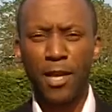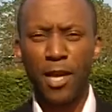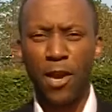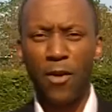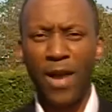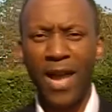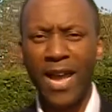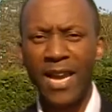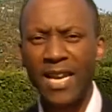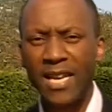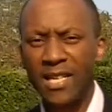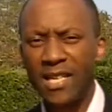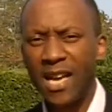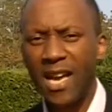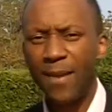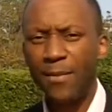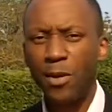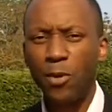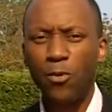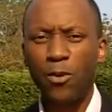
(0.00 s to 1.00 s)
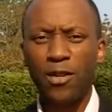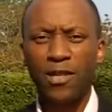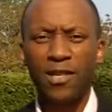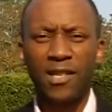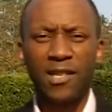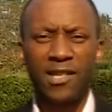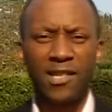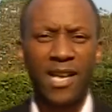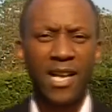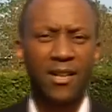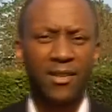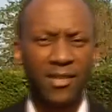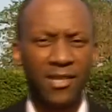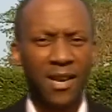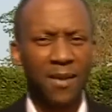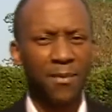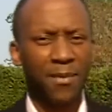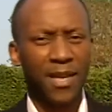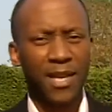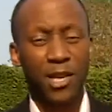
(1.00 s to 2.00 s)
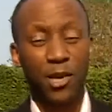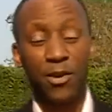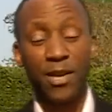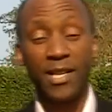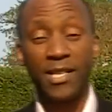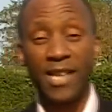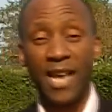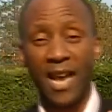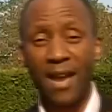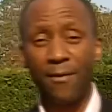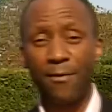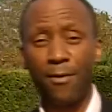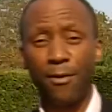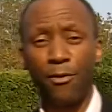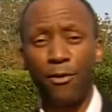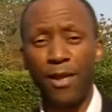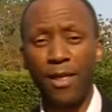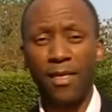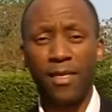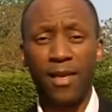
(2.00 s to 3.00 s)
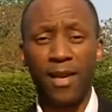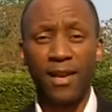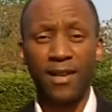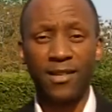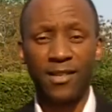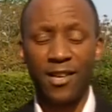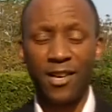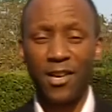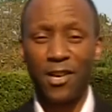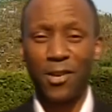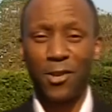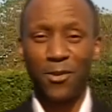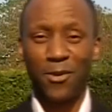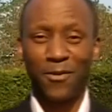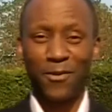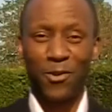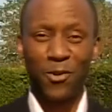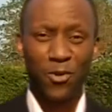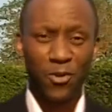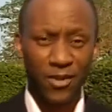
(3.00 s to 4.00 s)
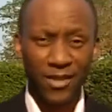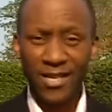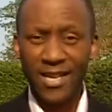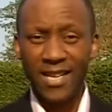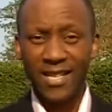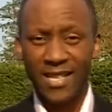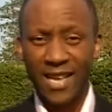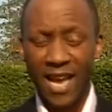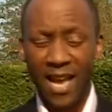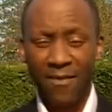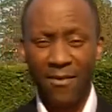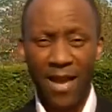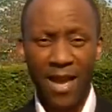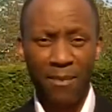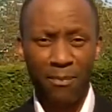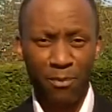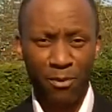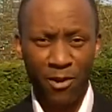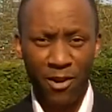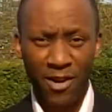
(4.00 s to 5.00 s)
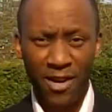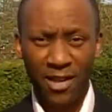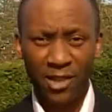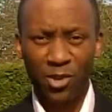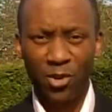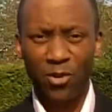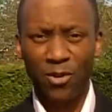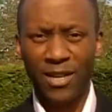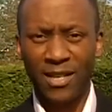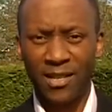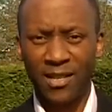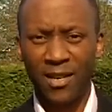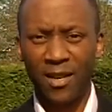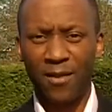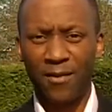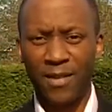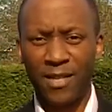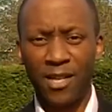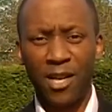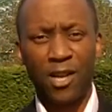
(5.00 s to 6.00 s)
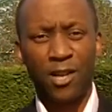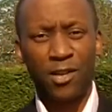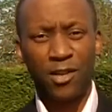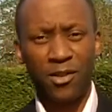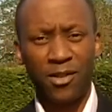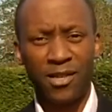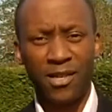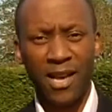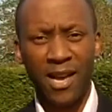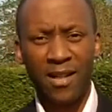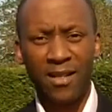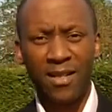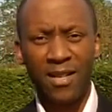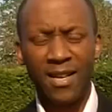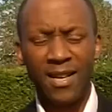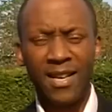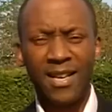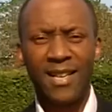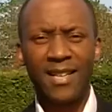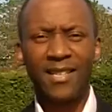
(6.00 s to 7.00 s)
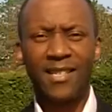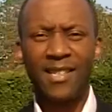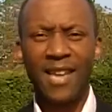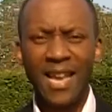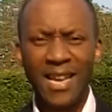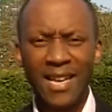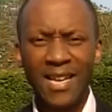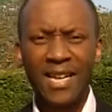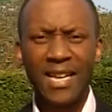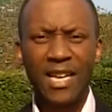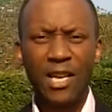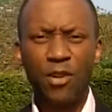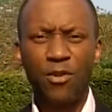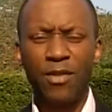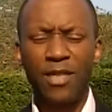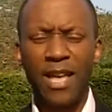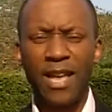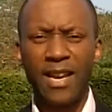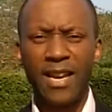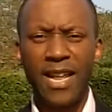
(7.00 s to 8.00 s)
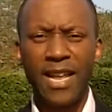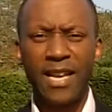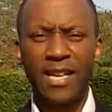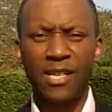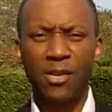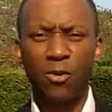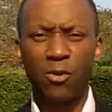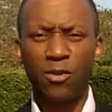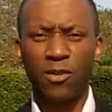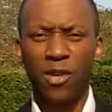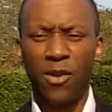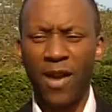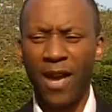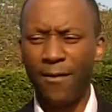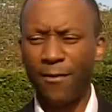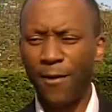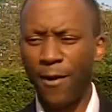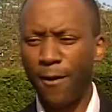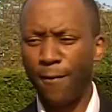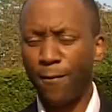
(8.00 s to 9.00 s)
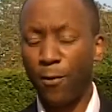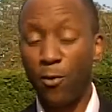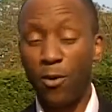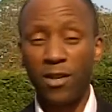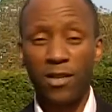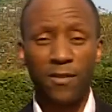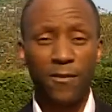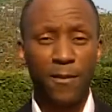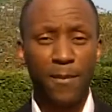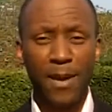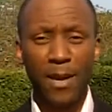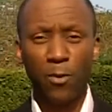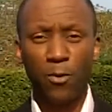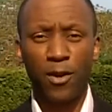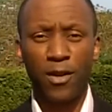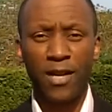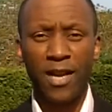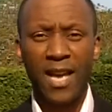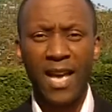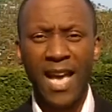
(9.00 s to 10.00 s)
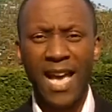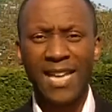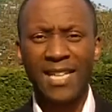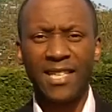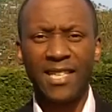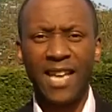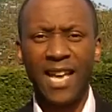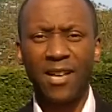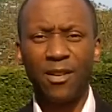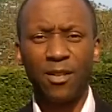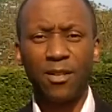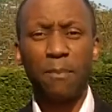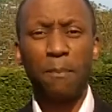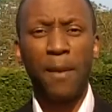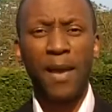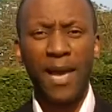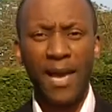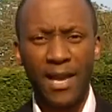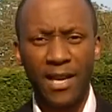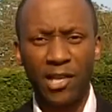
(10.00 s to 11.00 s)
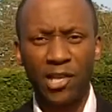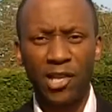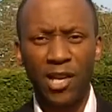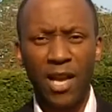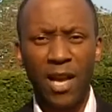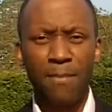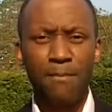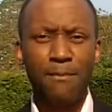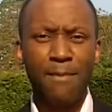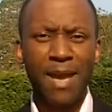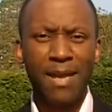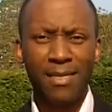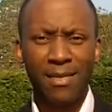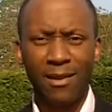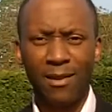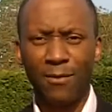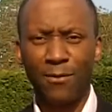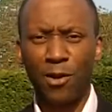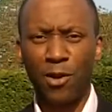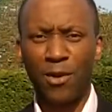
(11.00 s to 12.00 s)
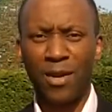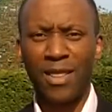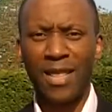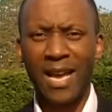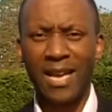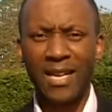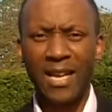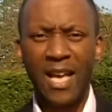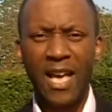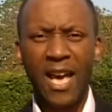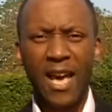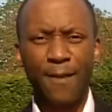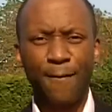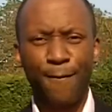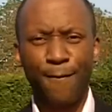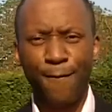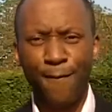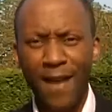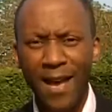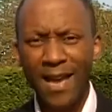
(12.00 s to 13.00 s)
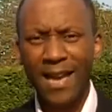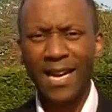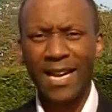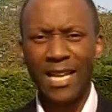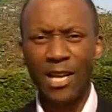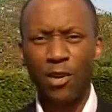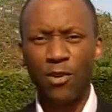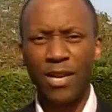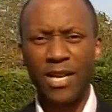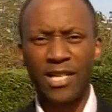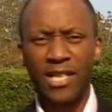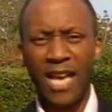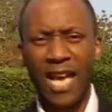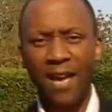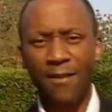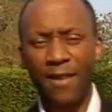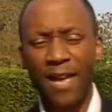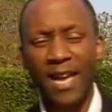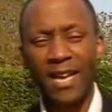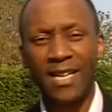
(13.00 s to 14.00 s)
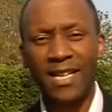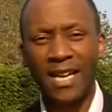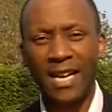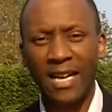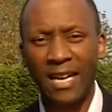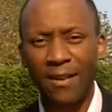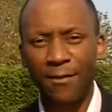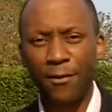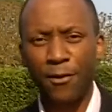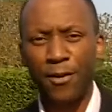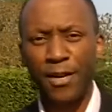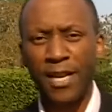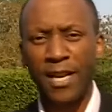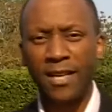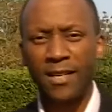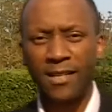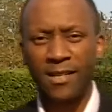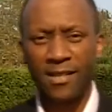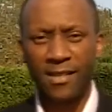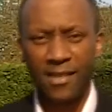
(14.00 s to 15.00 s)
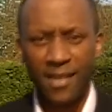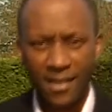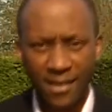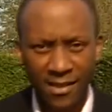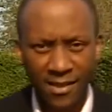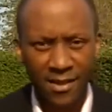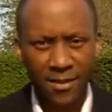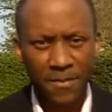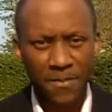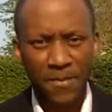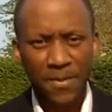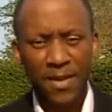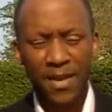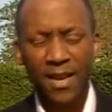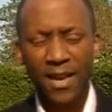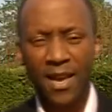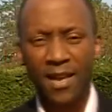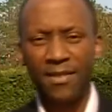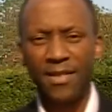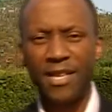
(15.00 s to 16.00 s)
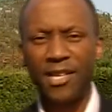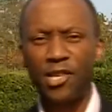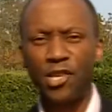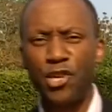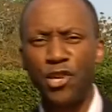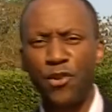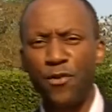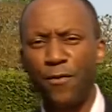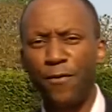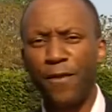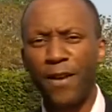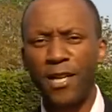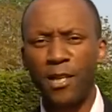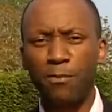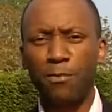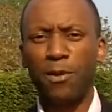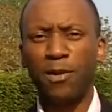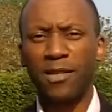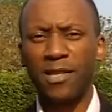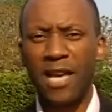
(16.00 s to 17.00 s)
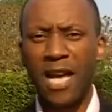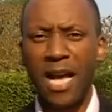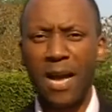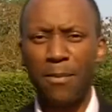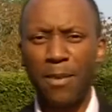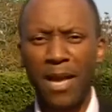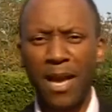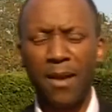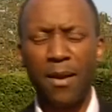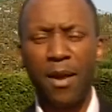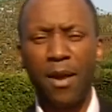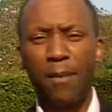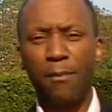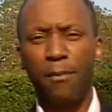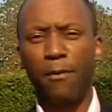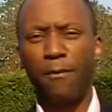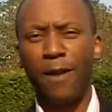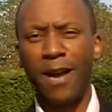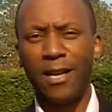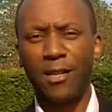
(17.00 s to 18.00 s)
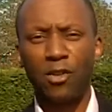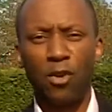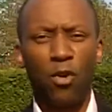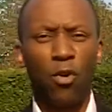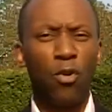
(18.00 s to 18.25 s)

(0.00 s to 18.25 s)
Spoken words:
You know, anytime you want to sell something, you need to have three things. You of course need to have a product or a service to sell. Secondly, you then need to also have, for want of a better word, a sales pitch, a method of doing that. And finally, you need to have a delivery system. And this new Facebook timeline provides